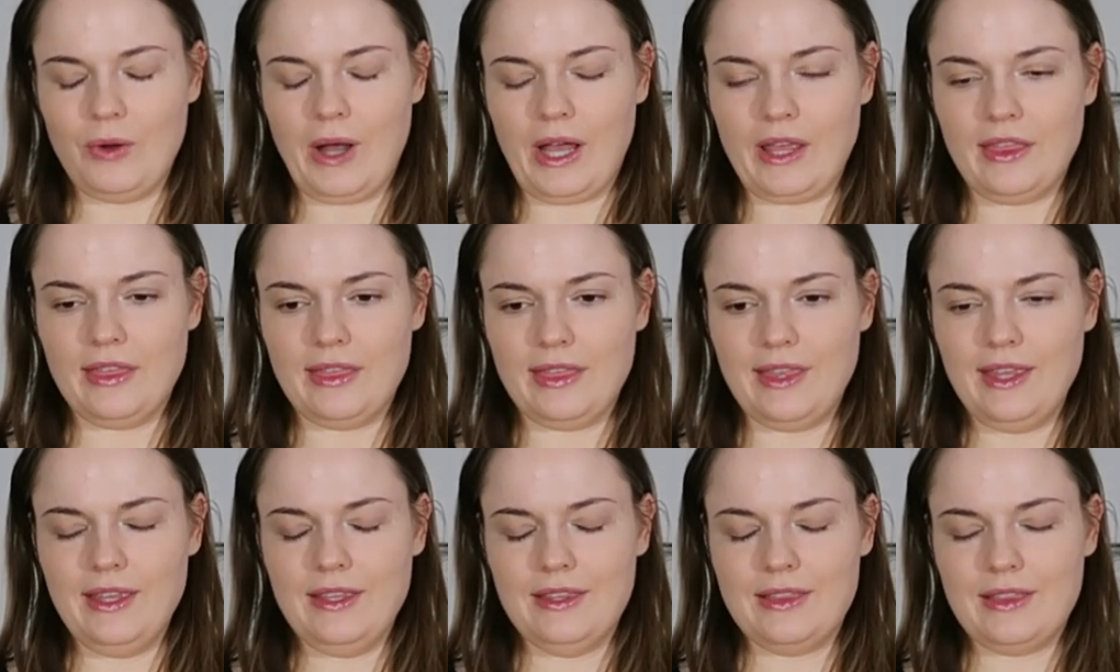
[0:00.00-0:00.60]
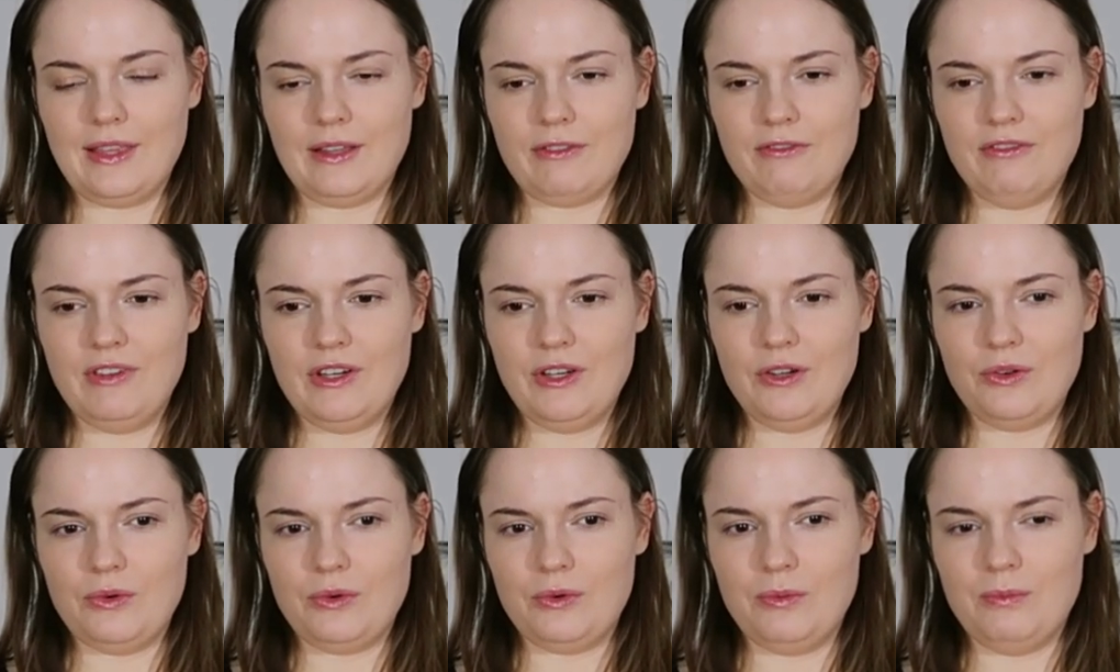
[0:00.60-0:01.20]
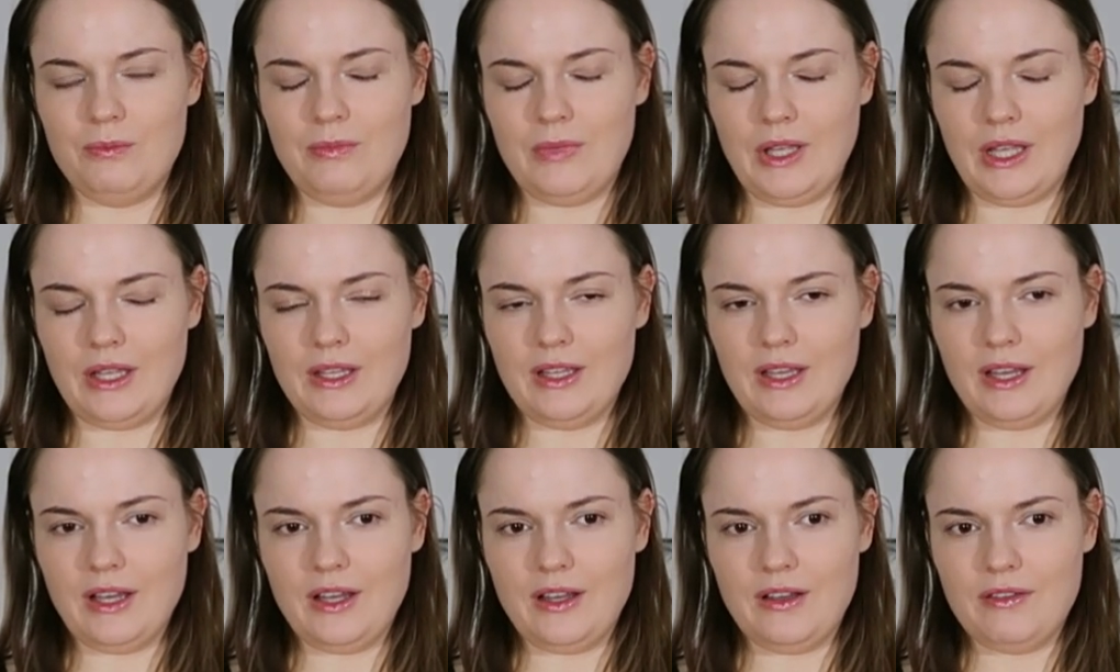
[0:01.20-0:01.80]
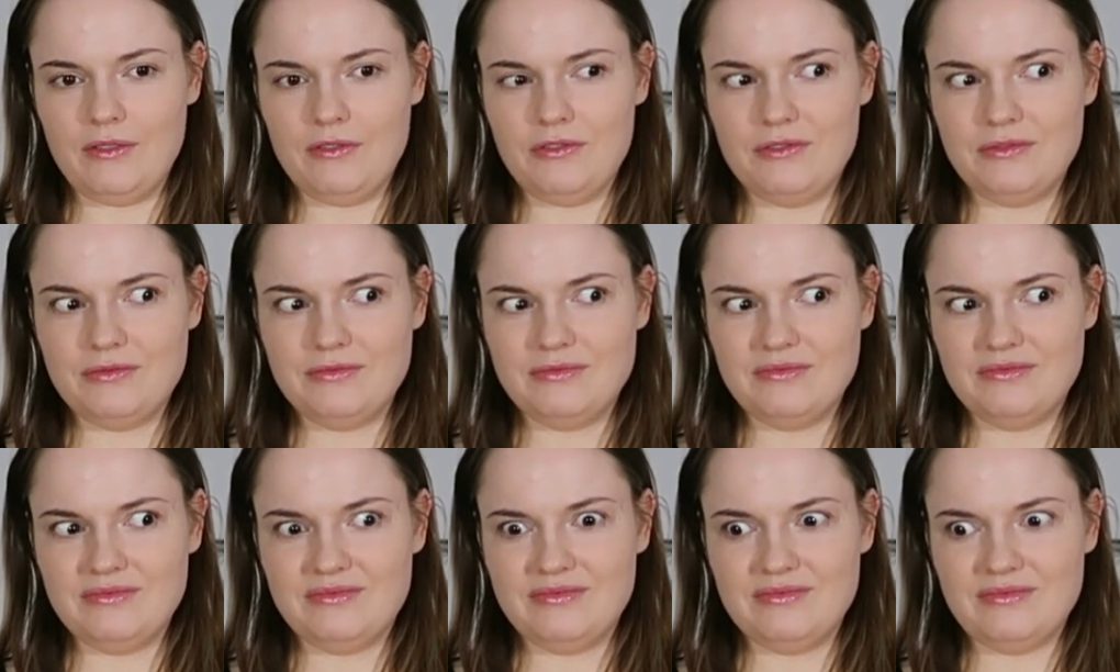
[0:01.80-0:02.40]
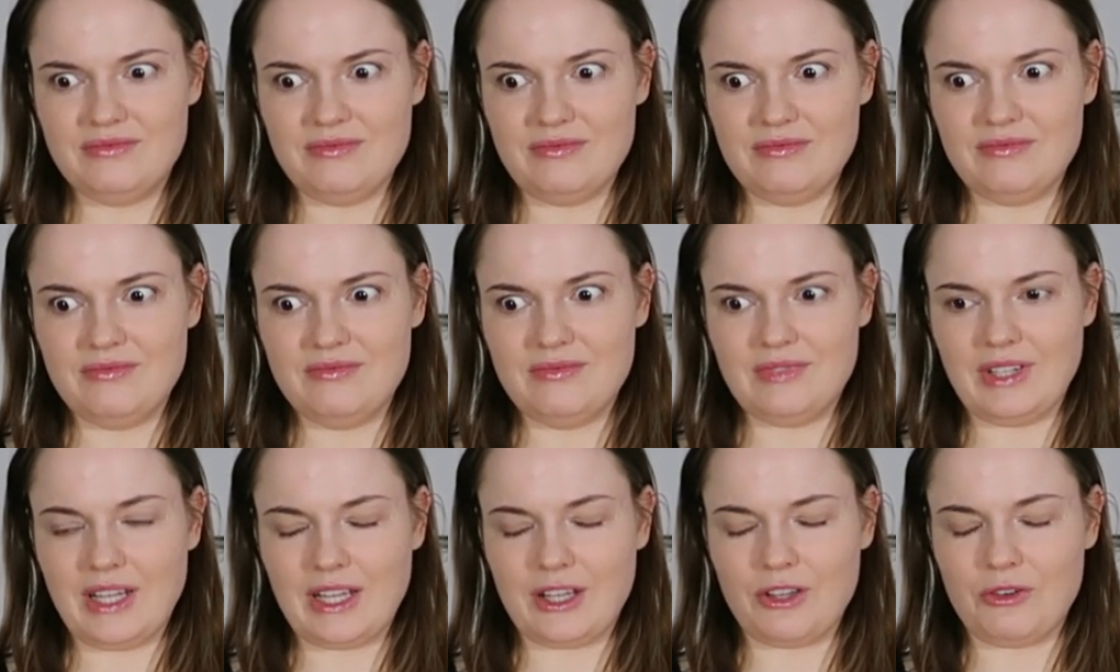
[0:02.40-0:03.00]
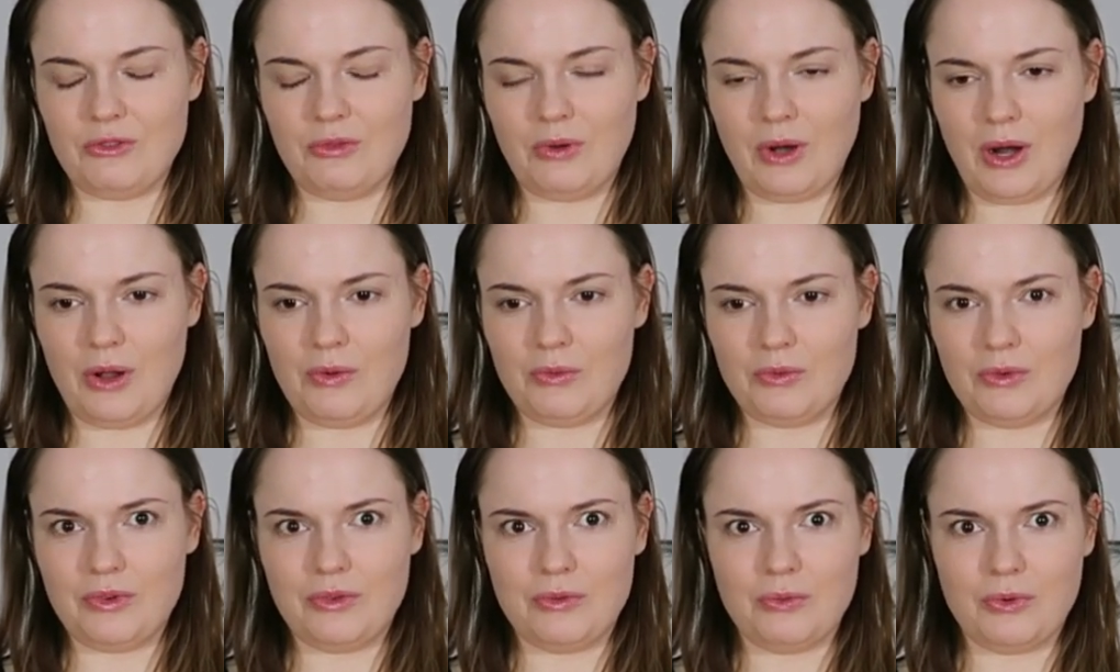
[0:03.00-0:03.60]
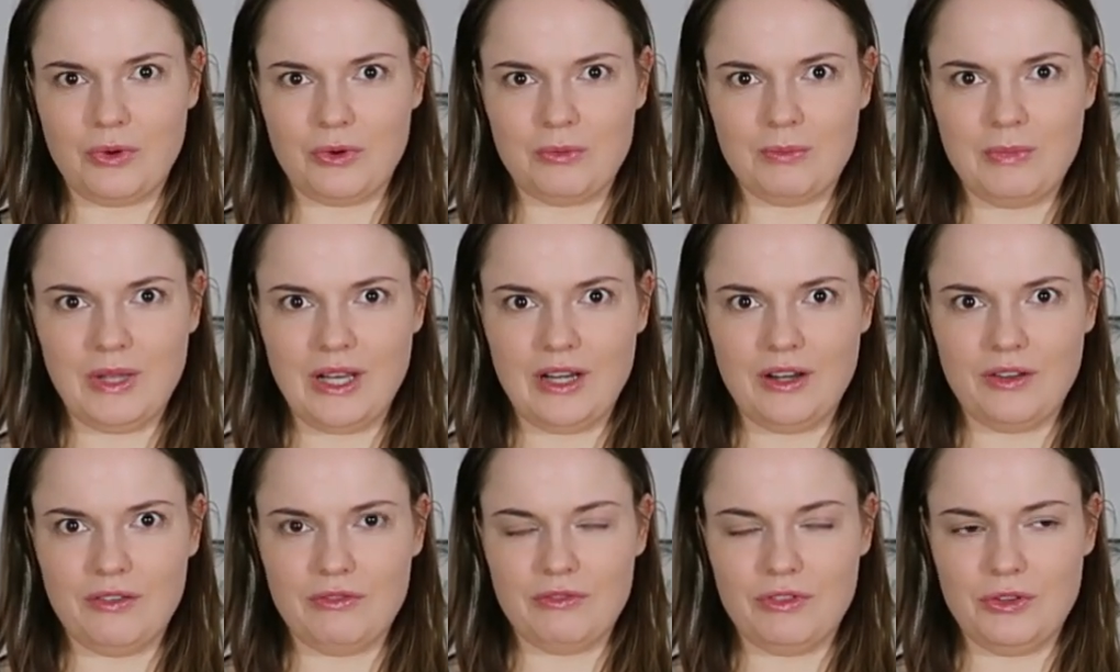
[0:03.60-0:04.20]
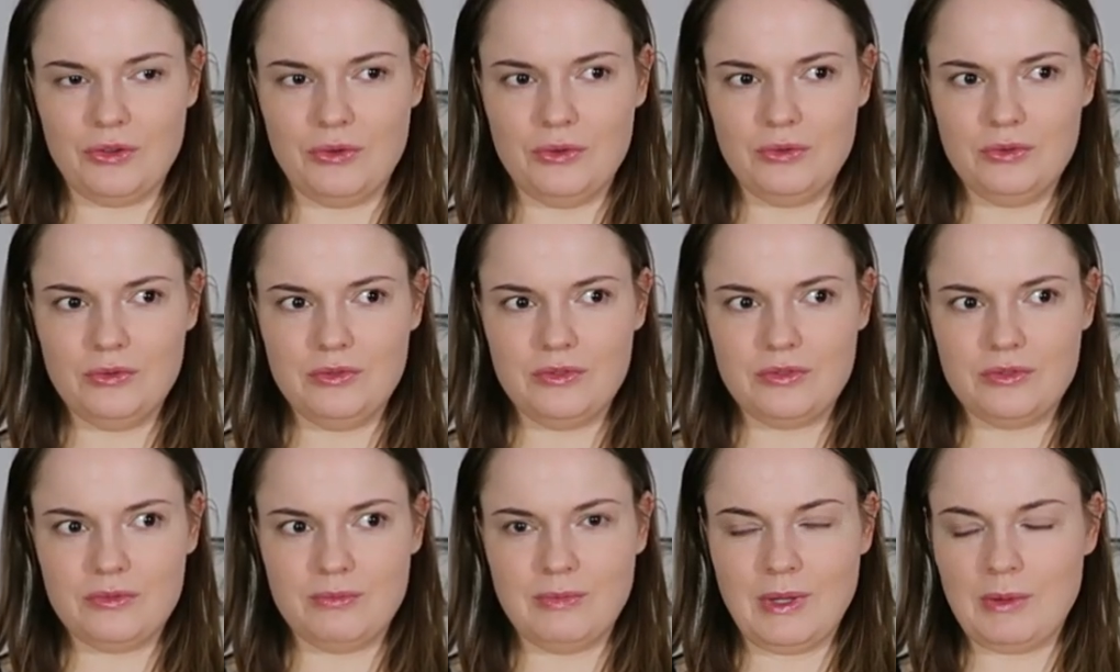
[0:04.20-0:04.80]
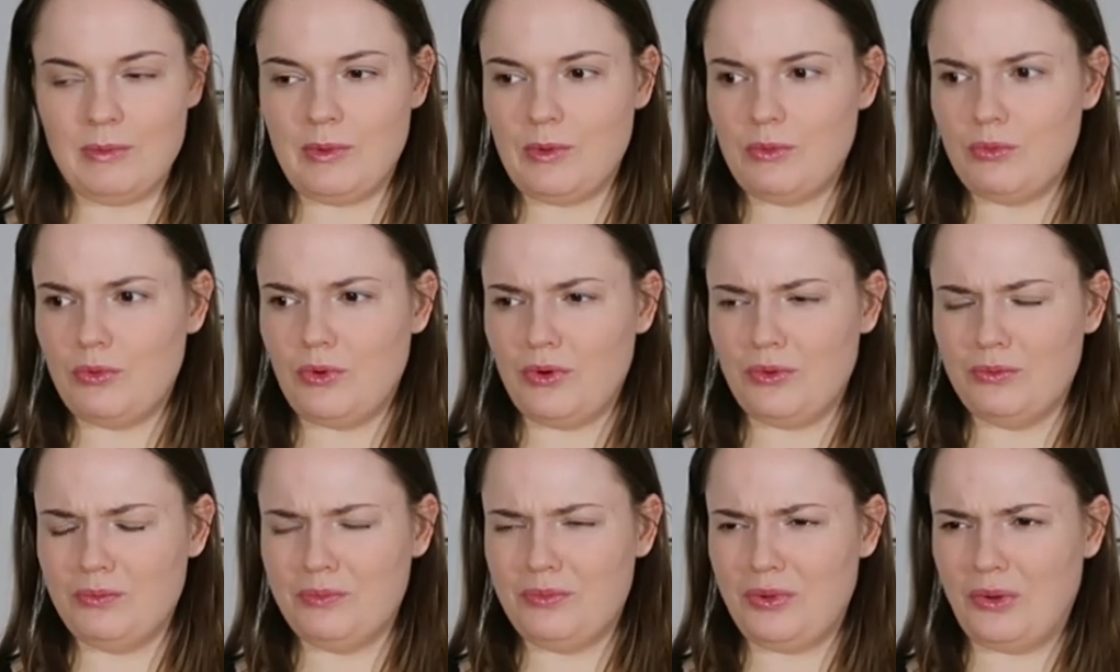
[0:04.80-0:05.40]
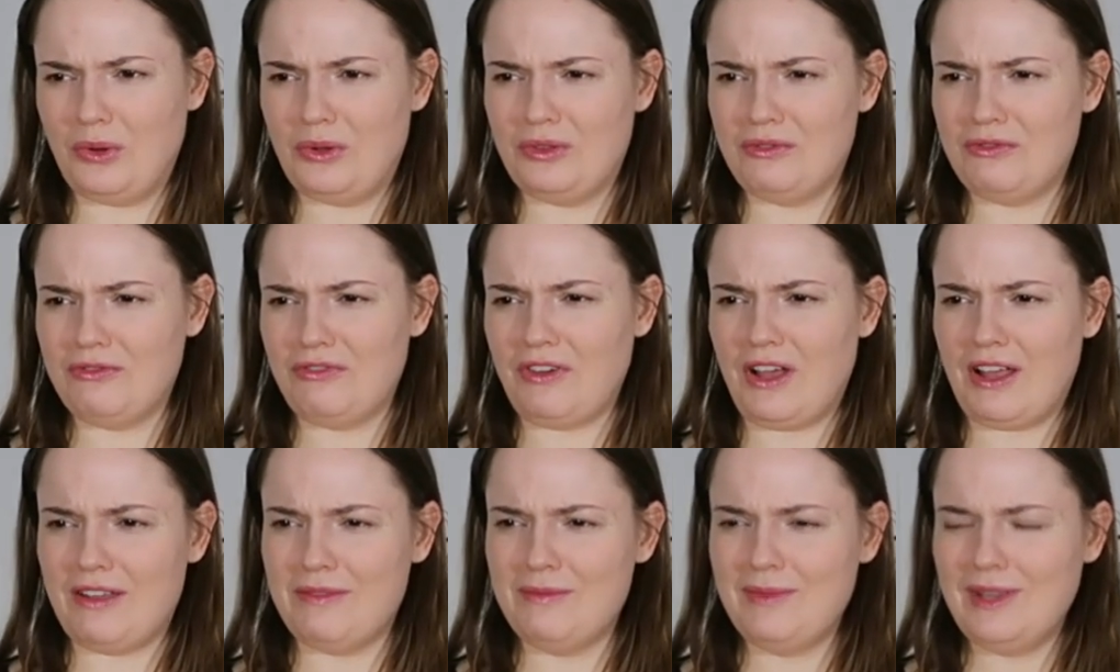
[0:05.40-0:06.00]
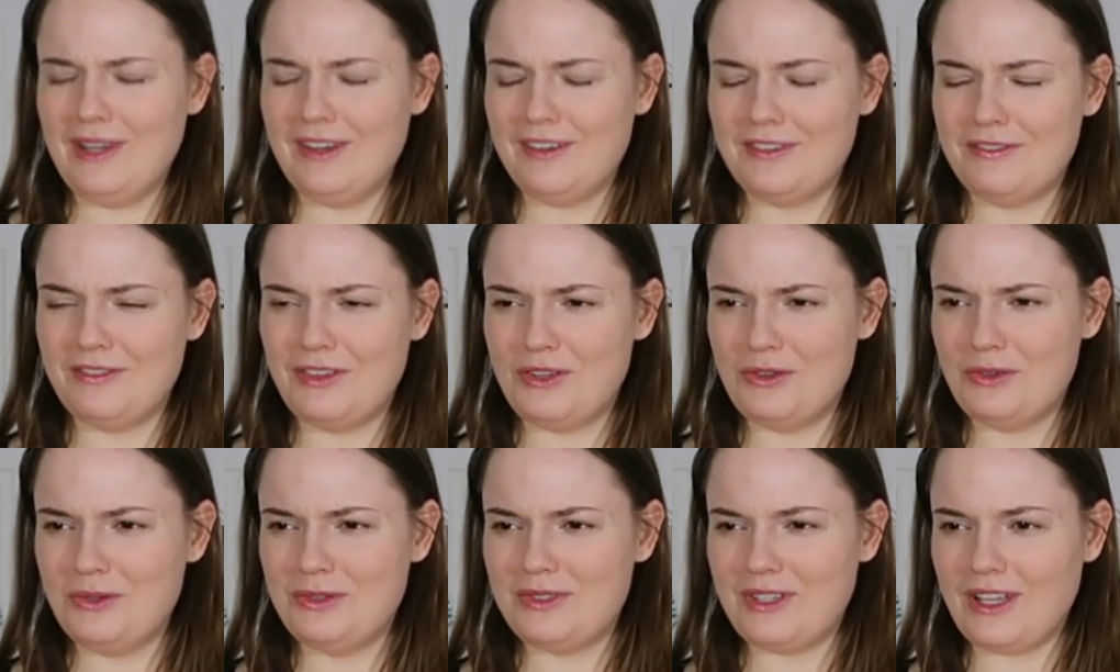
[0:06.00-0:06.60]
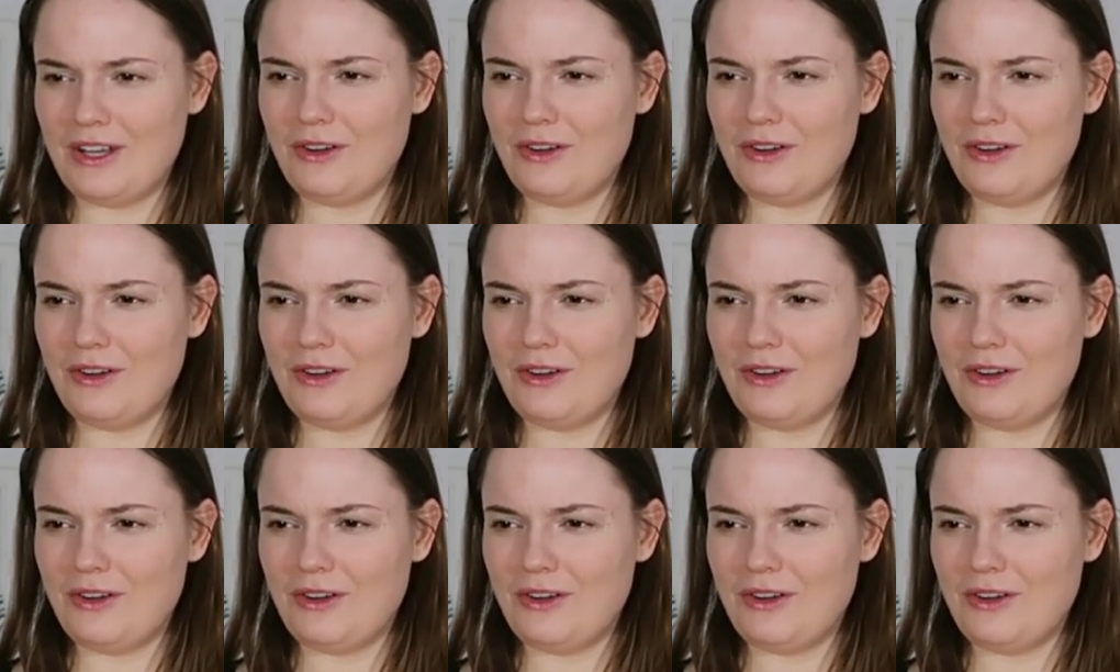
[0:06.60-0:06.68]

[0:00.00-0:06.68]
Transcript: I think that video may have like around 1 million views, maybe 1.5 million views.